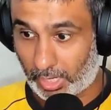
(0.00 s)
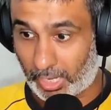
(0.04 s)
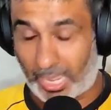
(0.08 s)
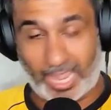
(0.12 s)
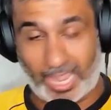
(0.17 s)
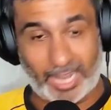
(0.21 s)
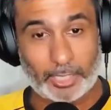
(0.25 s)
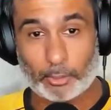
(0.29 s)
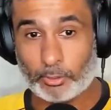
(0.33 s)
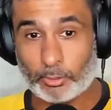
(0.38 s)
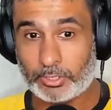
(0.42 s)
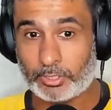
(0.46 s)

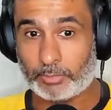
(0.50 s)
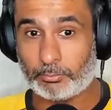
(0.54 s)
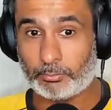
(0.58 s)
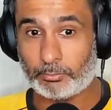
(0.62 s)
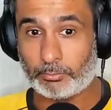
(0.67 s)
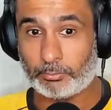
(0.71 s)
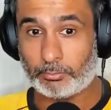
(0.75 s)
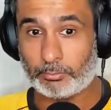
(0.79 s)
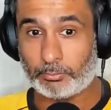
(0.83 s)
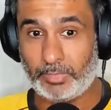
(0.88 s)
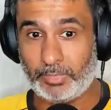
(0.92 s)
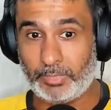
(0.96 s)
I don't
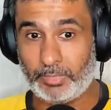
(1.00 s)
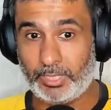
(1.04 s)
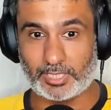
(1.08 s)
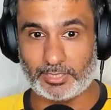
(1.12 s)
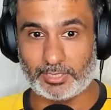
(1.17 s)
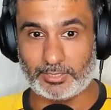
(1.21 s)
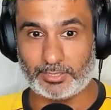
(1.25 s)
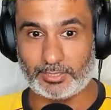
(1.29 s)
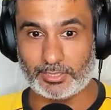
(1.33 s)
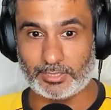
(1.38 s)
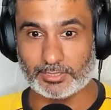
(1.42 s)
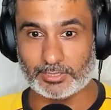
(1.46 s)
mean to
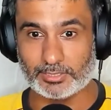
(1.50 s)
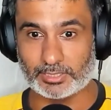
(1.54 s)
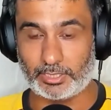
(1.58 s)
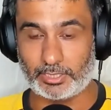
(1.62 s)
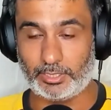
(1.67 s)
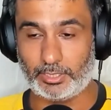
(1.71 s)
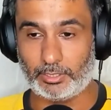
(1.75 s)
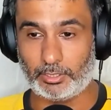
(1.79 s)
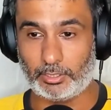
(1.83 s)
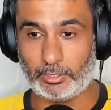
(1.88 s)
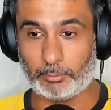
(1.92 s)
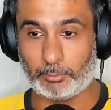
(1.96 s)
say this
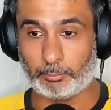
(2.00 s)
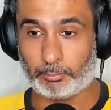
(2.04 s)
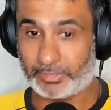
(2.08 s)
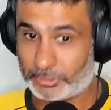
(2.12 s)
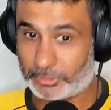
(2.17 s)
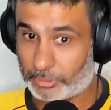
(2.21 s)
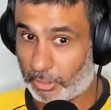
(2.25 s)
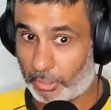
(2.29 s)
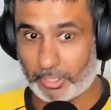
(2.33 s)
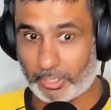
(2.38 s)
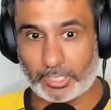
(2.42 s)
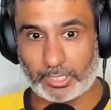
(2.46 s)
in a
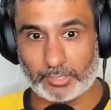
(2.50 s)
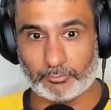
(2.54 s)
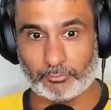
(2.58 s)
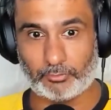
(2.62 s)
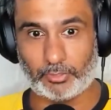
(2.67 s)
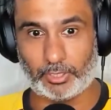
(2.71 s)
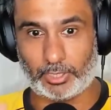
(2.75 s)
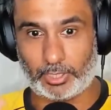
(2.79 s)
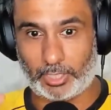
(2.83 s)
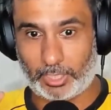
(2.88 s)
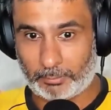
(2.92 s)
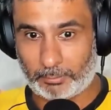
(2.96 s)
pejorative
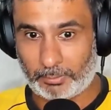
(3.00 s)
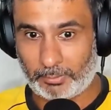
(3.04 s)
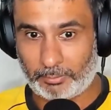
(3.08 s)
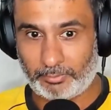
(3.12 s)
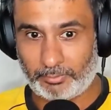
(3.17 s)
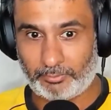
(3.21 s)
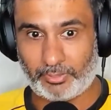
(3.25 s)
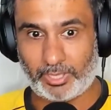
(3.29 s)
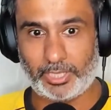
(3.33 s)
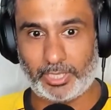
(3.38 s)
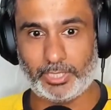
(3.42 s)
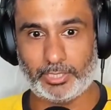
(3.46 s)
way. Let me
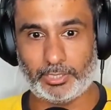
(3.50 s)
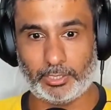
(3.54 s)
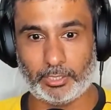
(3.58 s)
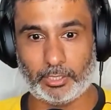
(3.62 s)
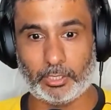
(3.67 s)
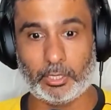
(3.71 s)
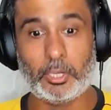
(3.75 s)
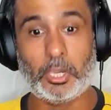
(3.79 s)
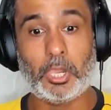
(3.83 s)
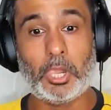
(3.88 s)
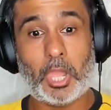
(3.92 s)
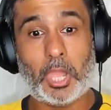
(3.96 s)
be very
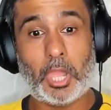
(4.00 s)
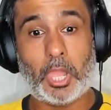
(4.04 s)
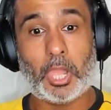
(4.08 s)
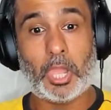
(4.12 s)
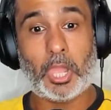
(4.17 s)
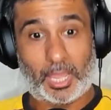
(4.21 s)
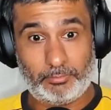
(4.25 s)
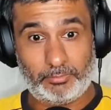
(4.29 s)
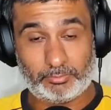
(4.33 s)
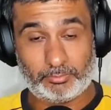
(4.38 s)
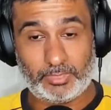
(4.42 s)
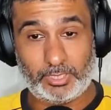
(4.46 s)
clear.
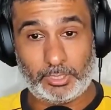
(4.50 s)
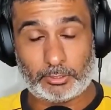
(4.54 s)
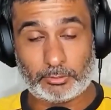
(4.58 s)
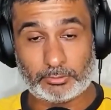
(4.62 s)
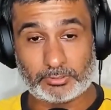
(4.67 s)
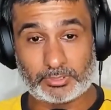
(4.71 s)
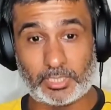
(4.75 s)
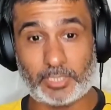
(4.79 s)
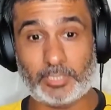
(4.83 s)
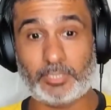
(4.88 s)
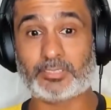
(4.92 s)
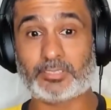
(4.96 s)
I mean to
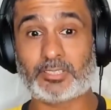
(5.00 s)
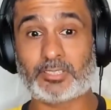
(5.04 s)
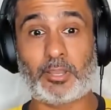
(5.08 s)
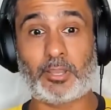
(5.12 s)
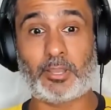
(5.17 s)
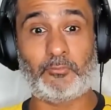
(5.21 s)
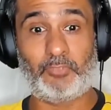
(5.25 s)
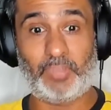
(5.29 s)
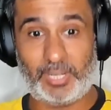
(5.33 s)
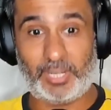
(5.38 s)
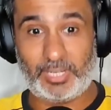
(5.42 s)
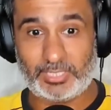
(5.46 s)
say this in
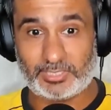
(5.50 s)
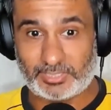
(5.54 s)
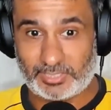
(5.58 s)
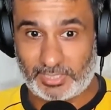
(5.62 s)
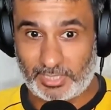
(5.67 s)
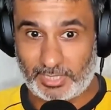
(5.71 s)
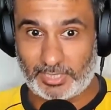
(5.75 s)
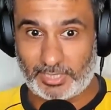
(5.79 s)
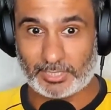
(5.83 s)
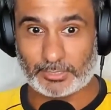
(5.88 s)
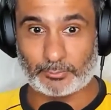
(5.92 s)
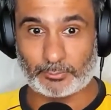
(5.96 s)
a very
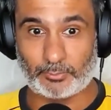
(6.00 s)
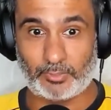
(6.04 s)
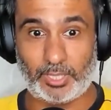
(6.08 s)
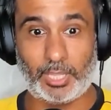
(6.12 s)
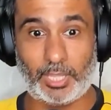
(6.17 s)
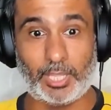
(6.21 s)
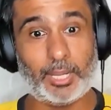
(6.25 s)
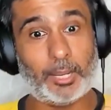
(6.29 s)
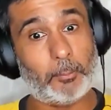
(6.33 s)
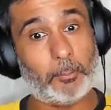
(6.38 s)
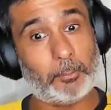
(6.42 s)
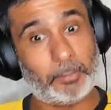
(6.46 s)
serious
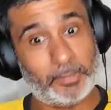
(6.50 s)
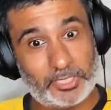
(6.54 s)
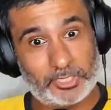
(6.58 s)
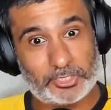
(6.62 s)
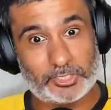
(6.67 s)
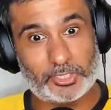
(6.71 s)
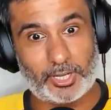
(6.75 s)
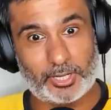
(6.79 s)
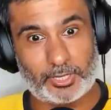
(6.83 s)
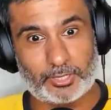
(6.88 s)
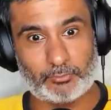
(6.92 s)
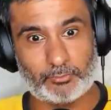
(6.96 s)
way and
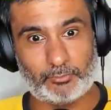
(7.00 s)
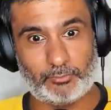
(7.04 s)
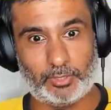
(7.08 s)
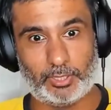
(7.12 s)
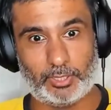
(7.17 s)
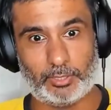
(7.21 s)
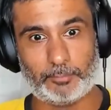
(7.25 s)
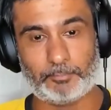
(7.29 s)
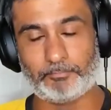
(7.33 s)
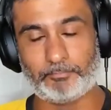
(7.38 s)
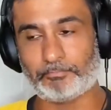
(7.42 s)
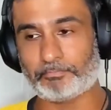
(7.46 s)
appreciative
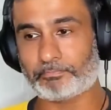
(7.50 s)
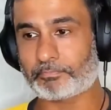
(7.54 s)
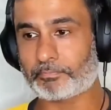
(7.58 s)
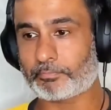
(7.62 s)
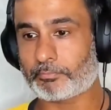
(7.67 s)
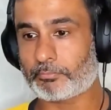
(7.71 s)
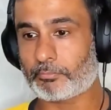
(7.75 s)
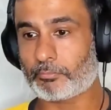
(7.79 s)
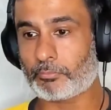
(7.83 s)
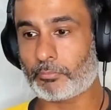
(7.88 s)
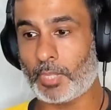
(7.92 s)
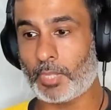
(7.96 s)
way.
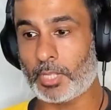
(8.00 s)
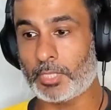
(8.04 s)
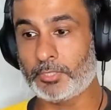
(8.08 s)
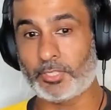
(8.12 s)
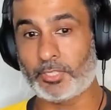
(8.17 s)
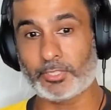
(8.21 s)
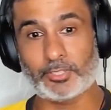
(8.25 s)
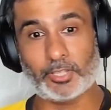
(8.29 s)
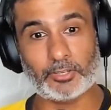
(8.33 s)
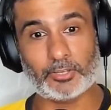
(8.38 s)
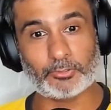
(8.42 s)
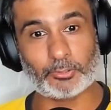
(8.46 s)

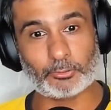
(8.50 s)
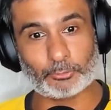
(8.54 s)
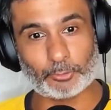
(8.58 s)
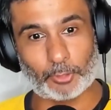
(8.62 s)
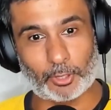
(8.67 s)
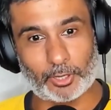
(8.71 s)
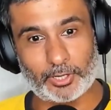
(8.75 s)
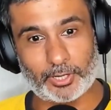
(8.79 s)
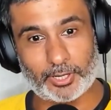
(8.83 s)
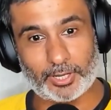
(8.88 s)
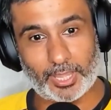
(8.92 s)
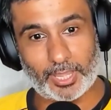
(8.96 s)
That there is a
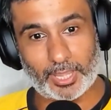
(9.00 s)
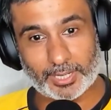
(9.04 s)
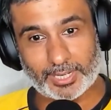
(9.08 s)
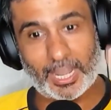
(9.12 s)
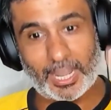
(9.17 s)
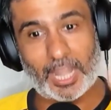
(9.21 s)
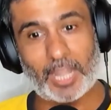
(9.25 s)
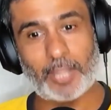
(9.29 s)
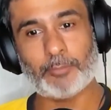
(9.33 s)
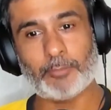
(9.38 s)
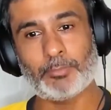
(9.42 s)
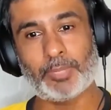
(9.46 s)
solid
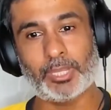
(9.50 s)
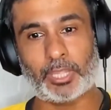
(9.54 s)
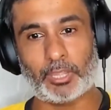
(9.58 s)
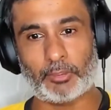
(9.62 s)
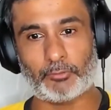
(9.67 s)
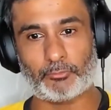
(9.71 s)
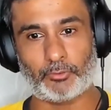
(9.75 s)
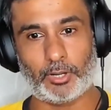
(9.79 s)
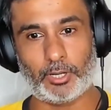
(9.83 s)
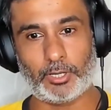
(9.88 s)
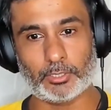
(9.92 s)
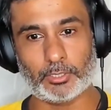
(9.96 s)
academic
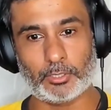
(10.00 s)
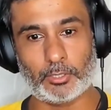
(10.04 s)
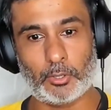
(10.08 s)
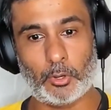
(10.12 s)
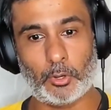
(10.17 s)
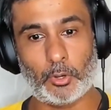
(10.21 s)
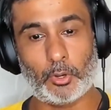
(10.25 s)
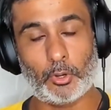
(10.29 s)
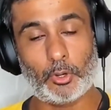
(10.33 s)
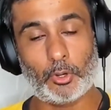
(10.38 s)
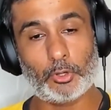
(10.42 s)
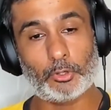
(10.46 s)
effort
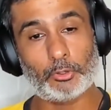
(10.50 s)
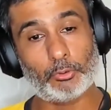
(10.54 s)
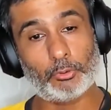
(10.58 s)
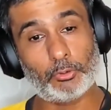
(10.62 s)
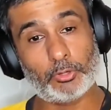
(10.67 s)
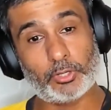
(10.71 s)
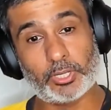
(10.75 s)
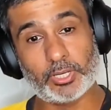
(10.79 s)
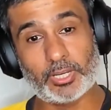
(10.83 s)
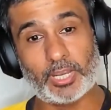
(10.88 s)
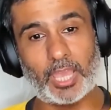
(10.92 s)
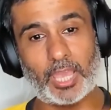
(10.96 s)
to
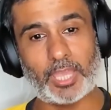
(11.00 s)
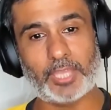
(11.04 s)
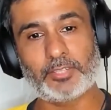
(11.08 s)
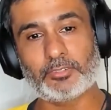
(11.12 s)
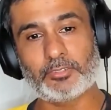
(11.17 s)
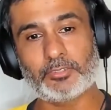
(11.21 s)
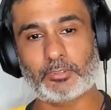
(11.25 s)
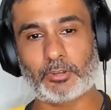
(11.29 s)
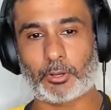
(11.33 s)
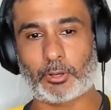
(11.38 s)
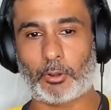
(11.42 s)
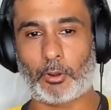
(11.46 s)
deny
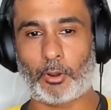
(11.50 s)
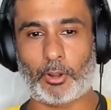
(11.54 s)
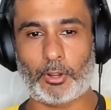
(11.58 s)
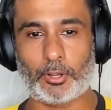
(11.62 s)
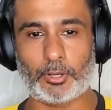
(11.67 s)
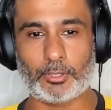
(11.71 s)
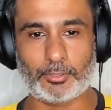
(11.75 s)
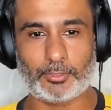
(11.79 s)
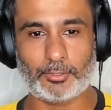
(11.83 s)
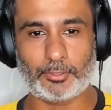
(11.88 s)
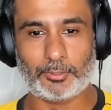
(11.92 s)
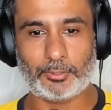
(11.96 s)
this
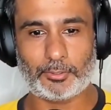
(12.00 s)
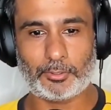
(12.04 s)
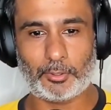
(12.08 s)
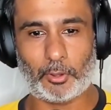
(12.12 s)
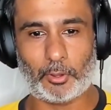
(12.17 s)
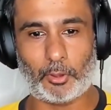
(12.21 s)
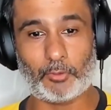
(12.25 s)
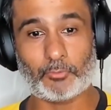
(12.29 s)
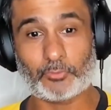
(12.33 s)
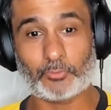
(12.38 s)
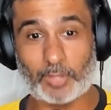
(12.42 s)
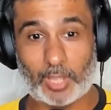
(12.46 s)
record
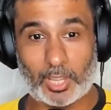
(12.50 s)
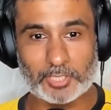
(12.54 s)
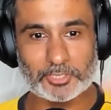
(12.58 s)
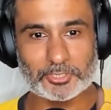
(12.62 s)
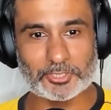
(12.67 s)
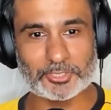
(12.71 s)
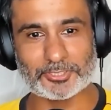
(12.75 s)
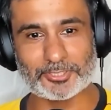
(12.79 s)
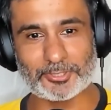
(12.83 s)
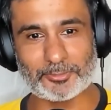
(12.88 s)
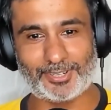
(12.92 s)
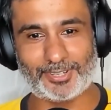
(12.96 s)
of
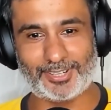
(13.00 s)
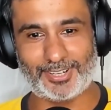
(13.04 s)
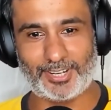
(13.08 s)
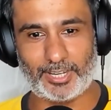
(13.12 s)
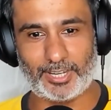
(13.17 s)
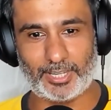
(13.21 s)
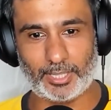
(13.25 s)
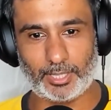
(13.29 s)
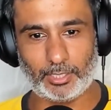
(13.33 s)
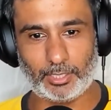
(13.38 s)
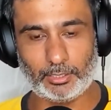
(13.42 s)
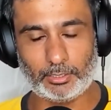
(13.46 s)
casteism in
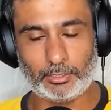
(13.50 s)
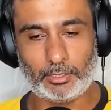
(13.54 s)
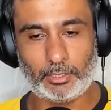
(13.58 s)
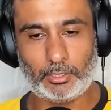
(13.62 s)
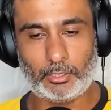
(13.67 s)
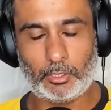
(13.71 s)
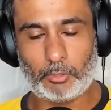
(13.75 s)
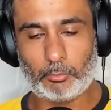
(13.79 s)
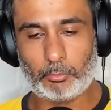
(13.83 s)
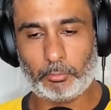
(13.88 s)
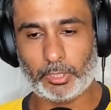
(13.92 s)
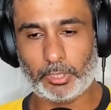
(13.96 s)
India,
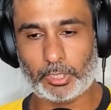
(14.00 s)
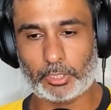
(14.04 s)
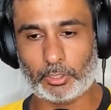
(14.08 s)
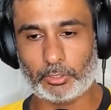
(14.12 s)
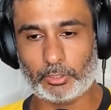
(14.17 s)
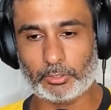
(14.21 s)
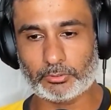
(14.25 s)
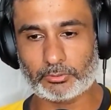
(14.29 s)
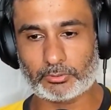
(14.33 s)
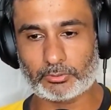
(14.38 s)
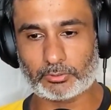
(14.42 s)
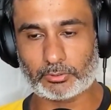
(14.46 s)

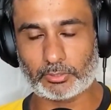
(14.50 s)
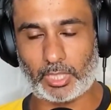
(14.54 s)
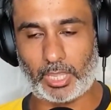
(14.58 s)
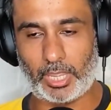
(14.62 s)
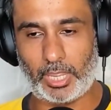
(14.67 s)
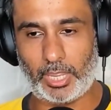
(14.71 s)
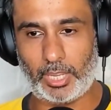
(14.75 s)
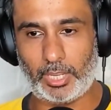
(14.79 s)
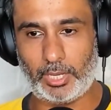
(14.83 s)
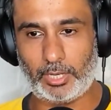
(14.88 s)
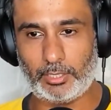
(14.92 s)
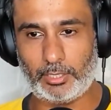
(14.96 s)

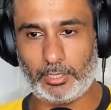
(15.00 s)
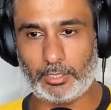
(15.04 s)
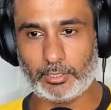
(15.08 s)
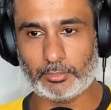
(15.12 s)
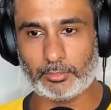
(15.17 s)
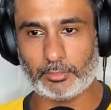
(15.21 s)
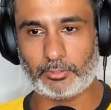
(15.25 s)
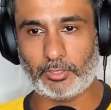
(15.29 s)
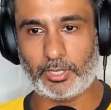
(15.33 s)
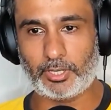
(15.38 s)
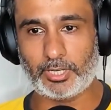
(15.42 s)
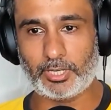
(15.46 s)
and
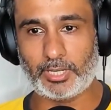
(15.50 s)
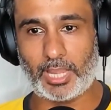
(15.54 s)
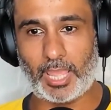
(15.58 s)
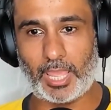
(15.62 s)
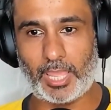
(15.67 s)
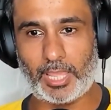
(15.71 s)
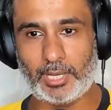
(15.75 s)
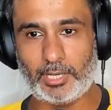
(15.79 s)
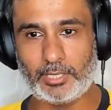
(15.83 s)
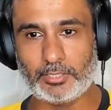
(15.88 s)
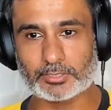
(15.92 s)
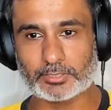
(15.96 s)
the
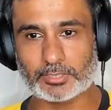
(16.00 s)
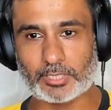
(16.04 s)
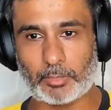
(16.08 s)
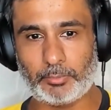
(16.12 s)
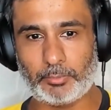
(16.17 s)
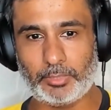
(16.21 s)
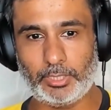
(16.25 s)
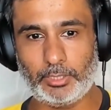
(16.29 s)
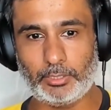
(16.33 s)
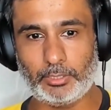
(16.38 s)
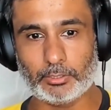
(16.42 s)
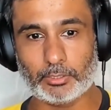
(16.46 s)
denial is
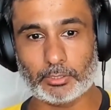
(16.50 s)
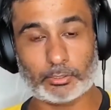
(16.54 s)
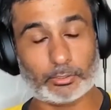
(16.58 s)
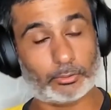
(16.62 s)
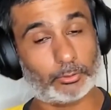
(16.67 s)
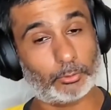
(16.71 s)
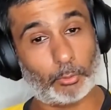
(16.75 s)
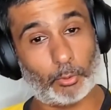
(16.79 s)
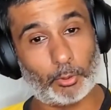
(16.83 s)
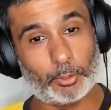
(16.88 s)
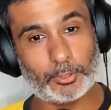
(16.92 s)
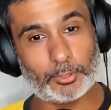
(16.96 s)
going
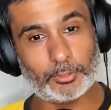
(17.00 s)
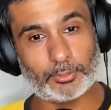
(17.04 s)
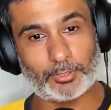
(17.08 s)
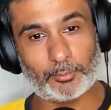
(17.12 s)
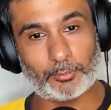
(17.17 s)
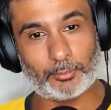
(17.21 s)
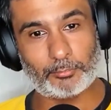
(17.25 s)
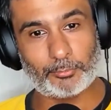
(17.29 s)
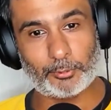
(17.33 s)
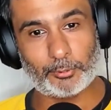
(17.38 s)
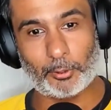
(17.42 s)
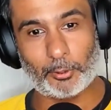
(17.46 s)
to
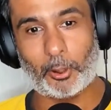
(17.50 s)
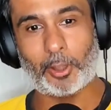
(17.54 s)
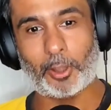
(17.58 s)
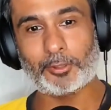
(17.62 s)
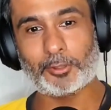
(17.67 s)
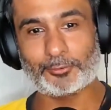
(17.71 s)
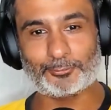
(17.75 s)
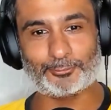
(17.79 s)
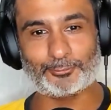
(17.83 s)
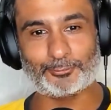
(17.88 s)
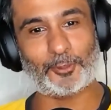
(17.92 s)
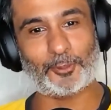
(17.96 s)
come
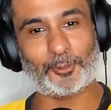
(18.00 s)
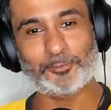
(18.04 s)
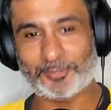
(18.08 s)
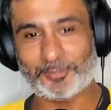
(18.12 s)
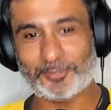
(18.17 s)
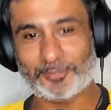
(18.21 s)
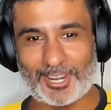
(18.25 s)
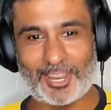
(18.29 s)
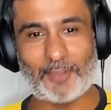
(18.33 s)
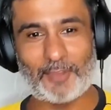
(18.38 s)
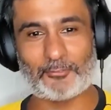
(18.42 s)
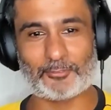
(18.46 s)
not from
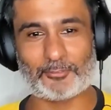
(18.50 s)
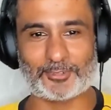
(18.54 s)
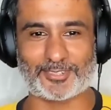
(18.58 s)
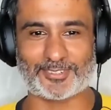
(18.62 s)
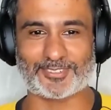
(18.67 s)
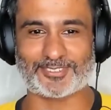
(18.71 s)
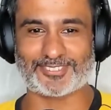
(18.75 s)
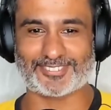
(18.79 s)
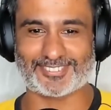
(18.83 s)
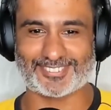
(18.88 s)
the left.